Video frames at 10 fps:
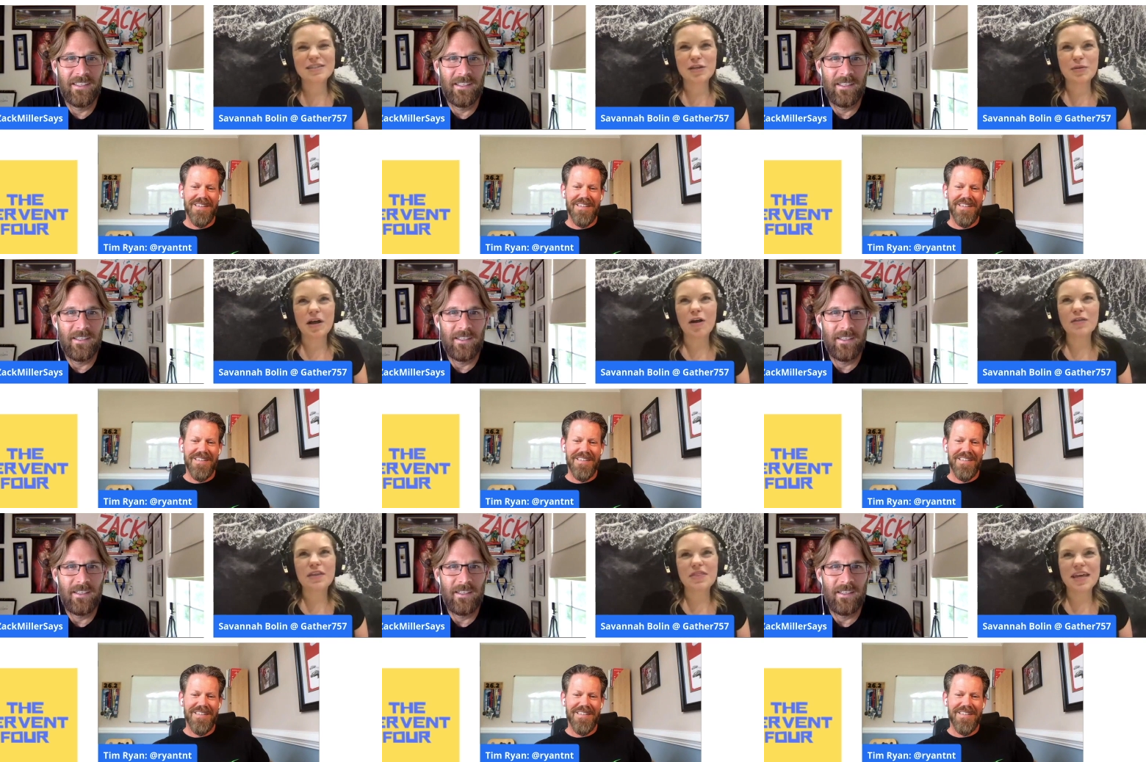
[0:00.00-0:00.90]
Speaker 1: So all
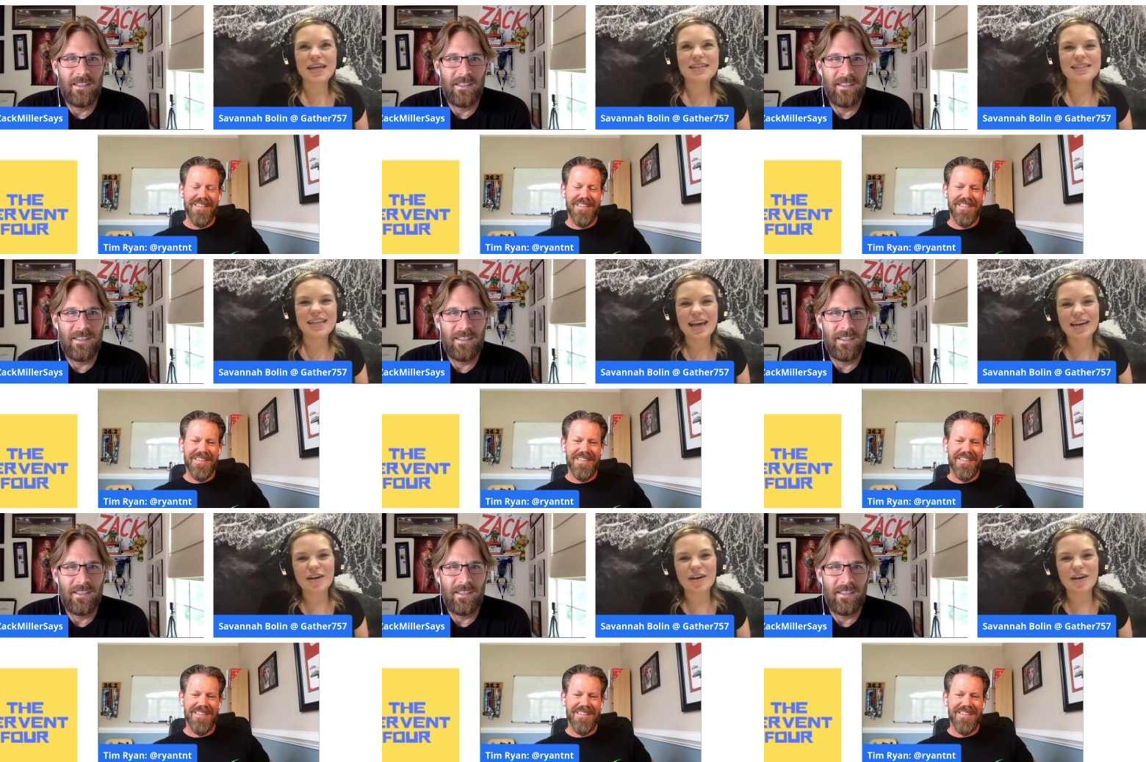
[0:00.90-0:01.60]
the things that